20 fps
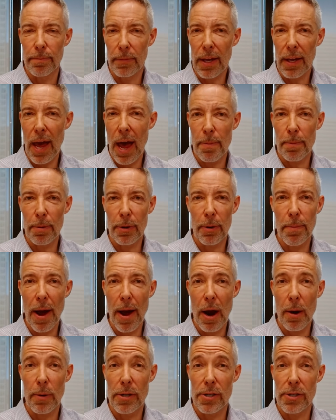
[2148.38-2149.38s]
Capital
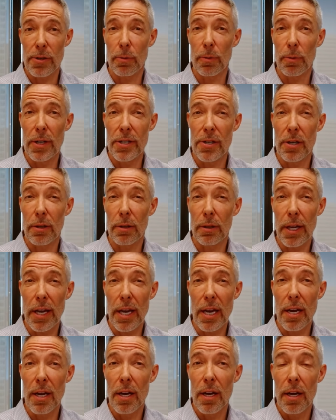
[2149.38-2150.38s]
Power just
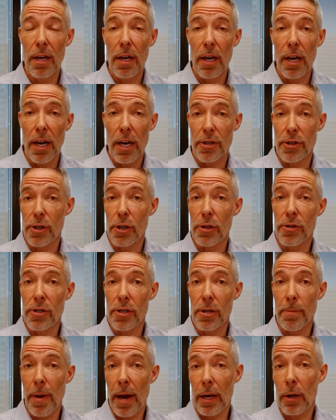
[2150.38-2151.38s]
recently issued
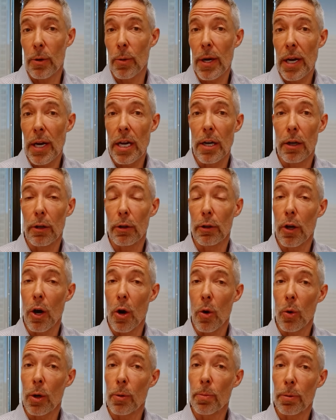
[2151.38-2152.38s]
some equity at a
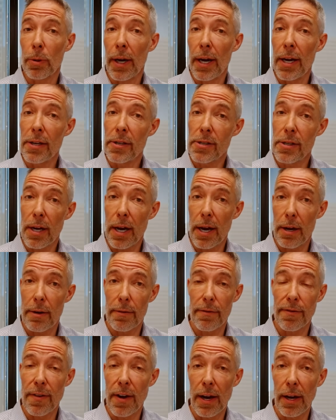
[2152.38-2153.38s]
lower price to
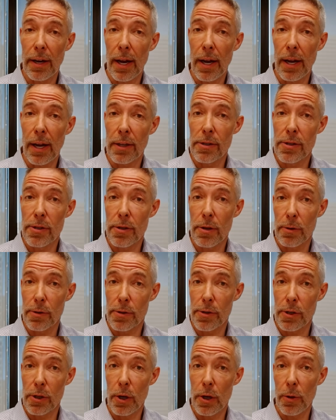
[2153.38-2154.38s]
help finance
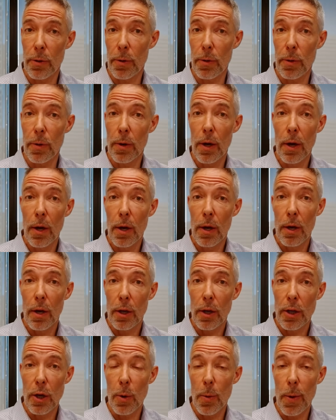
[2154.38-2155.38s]
those two
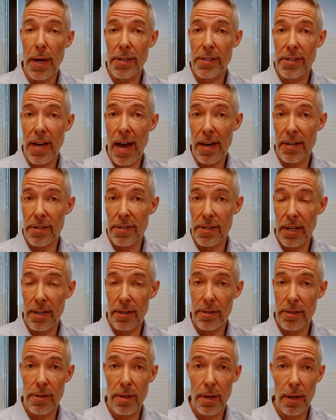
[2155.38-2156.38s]
U.S.
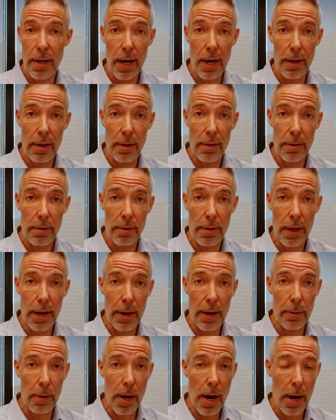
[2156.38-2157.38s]
assets that
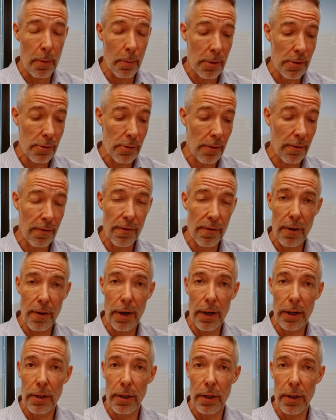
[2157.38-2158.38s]
I was
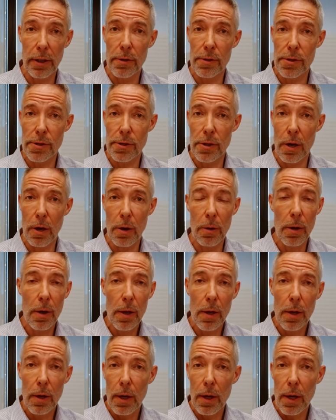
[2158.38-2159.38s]
referring to. So,
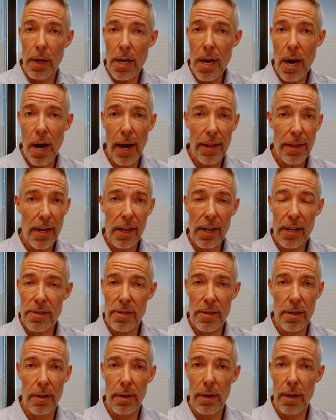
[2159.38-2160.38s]
yeah, I think
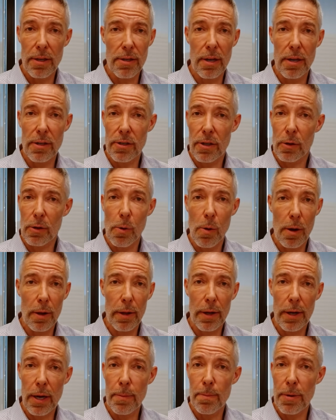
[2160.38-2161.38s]
it's a
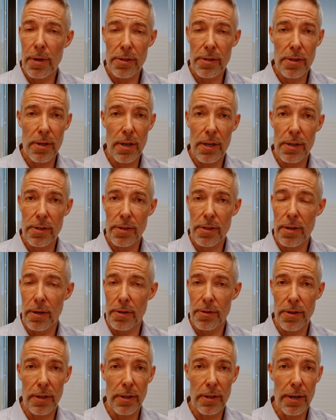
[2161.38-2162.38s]
quality business.
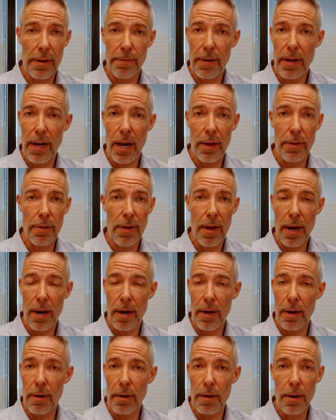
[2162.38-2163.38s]
There's a dividend
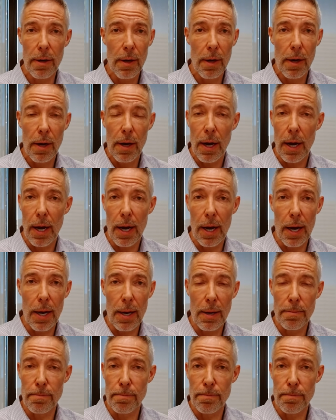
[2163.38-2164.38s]
there.
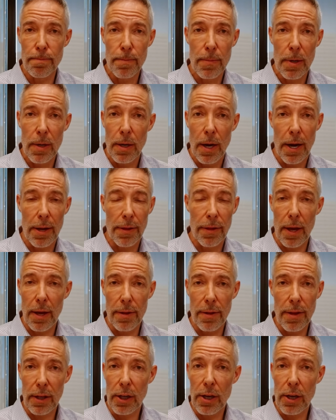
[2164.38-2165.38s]
I
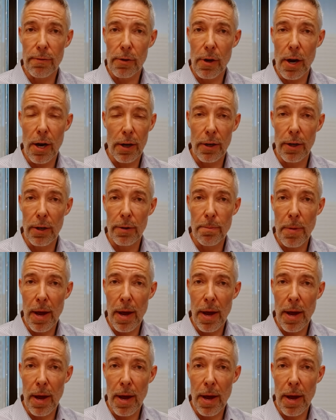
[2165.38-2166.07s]
think you've got good